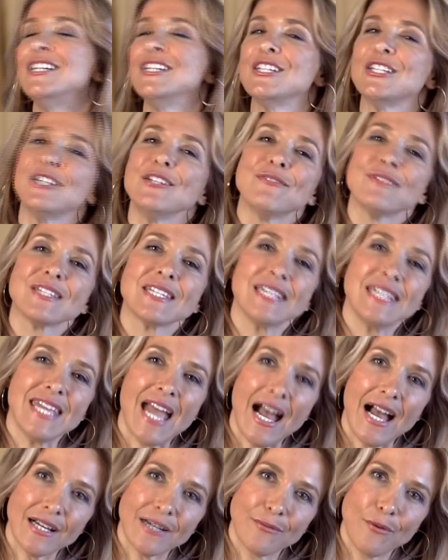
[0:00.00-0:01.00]
She was a
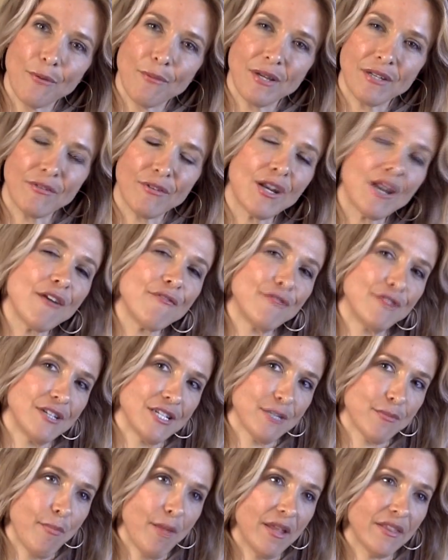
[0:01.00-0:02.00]
young woman when I
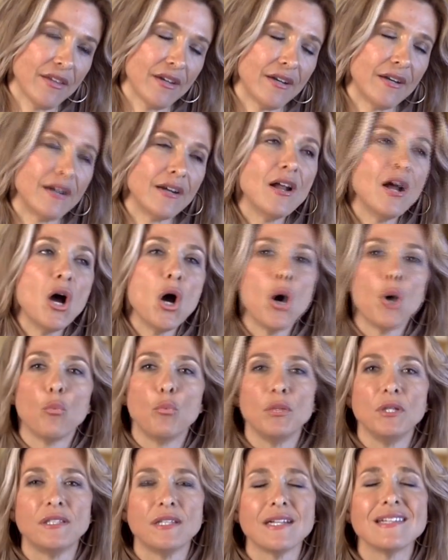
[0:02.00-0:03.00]
first met her
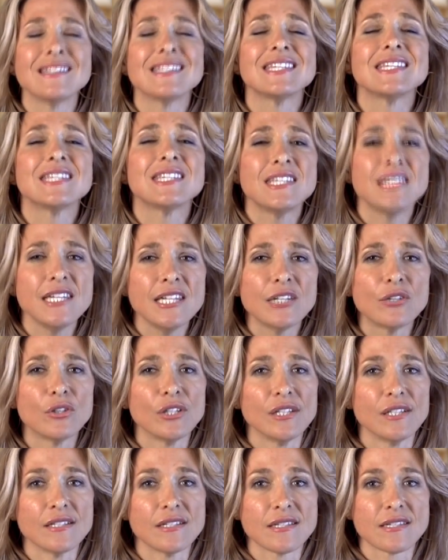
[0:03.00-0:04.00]
with
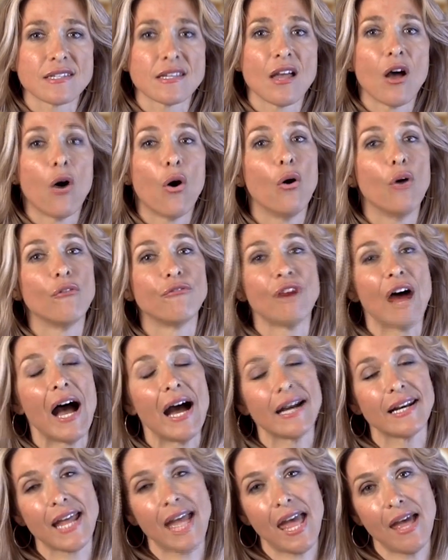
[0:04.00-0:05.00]
series of
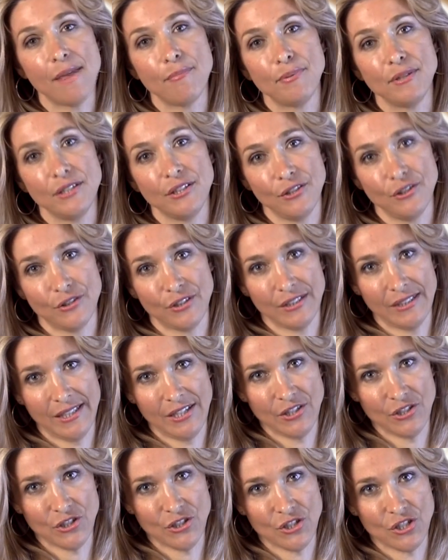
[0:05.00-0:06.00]
unhappy
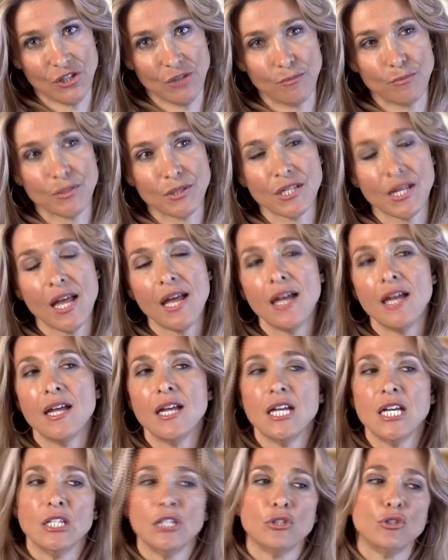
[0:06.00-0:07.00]
relationships,
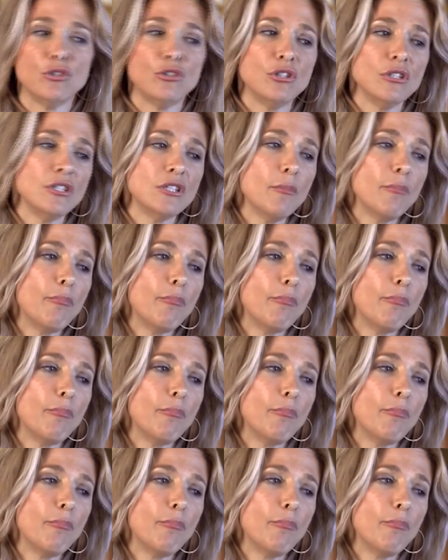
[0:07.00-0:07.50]
to the